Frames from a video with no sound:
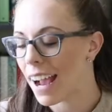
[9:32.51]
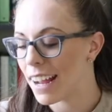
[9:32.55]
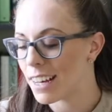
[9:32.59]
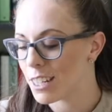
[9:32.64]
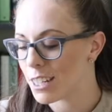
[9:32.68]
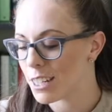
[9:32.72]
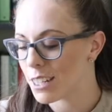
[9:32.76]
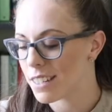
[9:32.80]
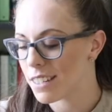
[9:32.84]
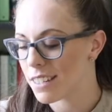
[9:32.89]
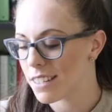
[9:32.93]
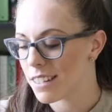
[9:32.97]
I
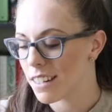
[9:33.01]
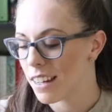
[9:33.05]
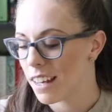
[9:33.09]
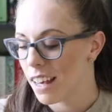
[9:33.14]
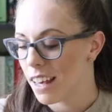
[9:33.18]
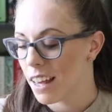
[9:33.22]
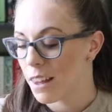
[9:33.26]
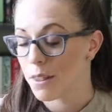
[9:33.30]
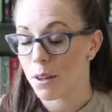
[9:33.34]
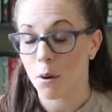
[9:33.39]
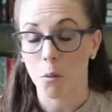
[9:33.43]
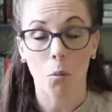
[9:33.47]
just,
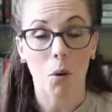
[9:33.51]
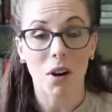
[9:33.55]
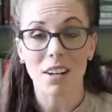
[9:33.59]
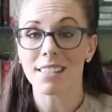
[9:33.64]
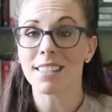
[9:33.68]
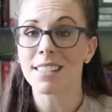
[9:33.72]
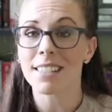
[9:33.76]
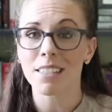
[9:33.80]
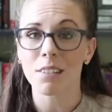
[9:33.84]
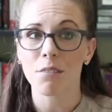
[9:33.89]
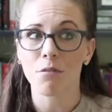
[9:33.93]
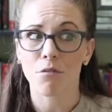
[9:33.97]
there
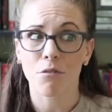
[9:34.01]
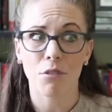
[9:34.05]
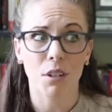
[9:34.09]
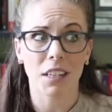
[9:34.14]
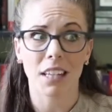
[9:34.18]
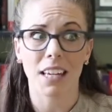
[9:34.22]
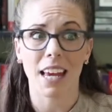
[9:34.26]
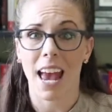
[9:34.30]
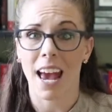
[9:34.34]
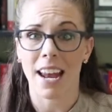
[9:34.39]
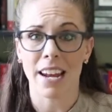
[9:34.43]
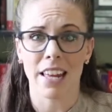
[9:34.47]
wasn't
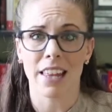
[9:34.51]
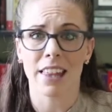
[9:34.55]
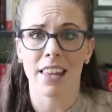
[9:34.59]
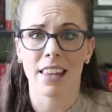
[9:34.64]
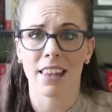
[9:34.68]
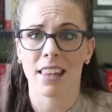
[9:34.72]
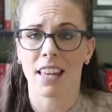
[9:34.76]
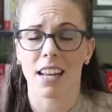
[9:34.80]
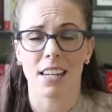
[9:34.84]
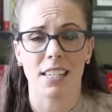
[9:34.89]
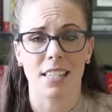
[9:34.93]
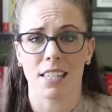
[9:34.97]
really
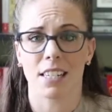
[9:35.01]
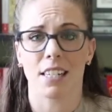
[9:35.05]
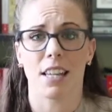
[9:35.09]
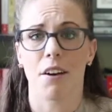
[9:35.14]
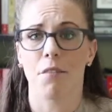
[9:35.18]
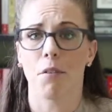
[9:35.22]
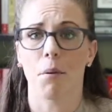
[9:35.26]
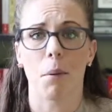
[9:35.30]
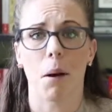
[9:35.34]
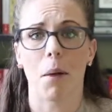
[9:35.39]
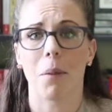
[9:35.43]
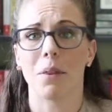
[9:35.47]
anything that I didn't
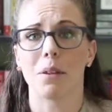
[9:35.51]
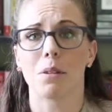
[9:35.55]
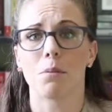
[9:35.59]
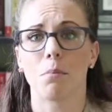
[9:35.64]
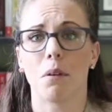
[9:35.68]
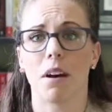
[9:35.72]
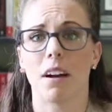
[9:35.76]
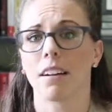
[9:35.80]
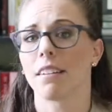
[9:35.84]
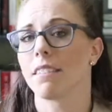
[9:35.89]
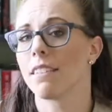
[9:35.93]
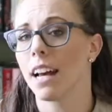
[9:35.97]
love about this
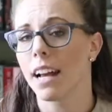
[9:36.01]
book.